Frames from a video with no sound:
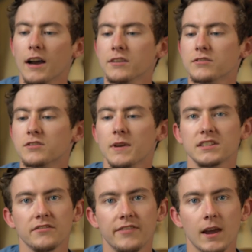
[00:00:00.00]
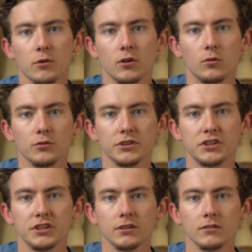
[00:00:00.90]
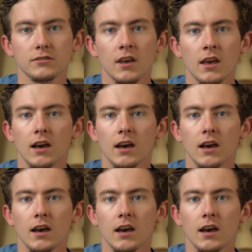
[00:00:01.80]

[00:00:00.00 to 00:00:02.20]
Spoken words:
I use them as a fabric only shears.